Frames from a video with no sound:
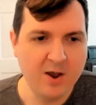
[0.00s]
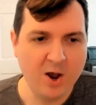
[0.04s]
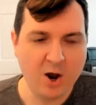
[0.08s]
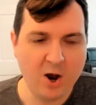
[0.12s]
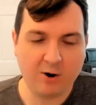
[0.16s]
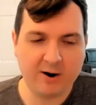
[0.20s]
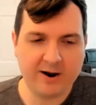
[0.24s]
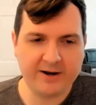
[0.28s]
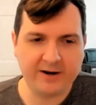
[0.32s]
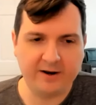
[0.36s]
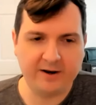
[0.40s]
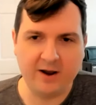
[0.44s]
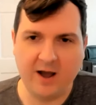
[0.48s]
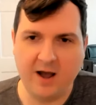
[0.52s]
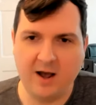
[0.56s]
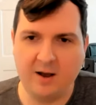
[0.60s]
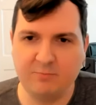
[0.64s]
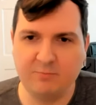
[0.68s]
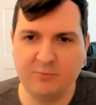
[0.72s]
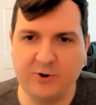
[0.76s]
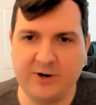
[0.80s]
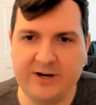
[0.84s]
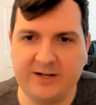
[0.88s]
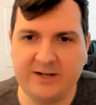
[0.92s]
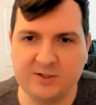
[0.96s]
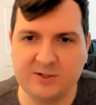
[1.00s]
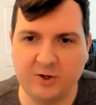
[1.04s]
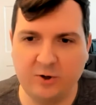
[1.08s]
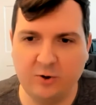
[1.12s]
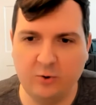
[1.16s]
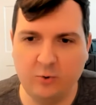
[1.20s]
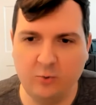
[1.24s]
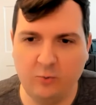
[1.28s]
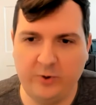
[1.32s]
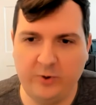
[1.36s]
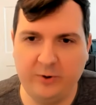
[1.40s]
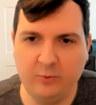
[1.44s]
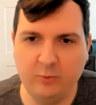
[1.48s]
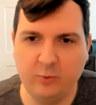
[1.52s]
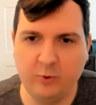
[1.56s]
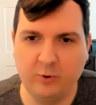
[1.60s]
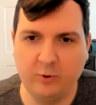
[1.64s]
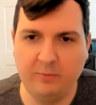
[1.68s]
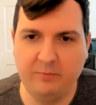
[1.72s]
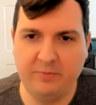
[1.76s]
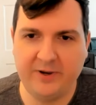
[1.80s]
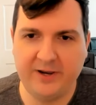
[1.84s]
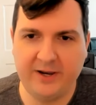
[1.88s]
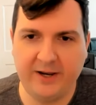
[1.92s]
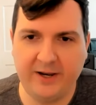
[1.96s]
All right, great. So we will
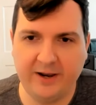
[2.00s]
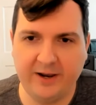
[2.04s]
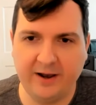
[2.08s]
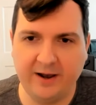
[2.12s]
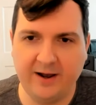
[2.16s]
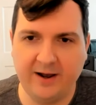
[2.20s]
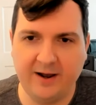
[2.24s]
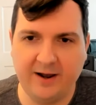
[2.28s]
be